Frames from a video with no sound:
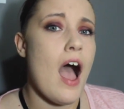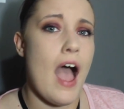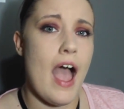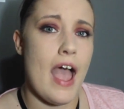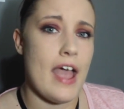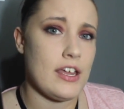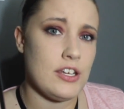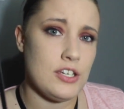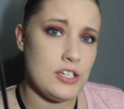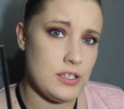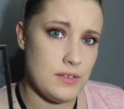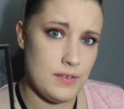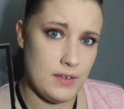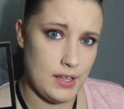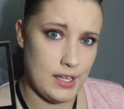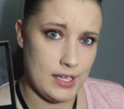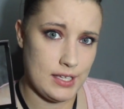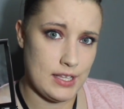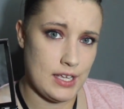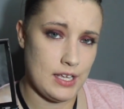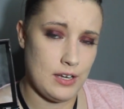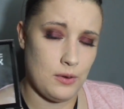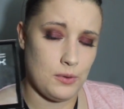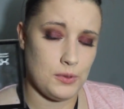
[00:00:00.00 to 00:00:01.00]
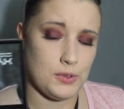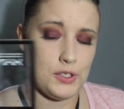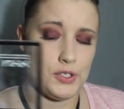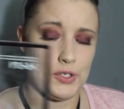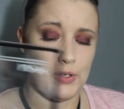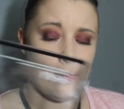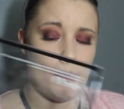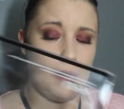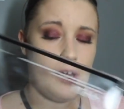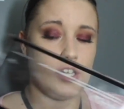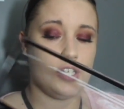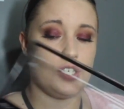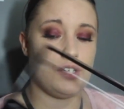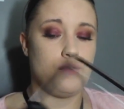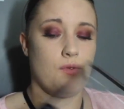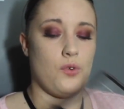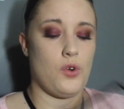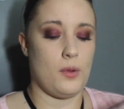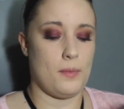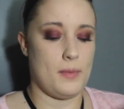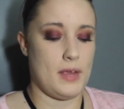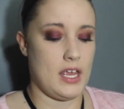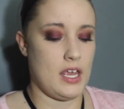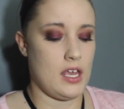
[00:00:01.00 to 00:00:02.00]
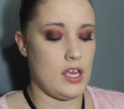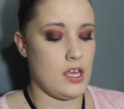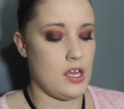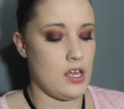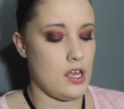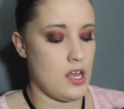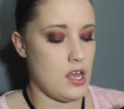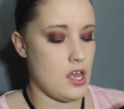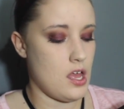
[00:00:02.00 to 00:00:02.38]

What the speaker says: I just feel like they don't do much for me.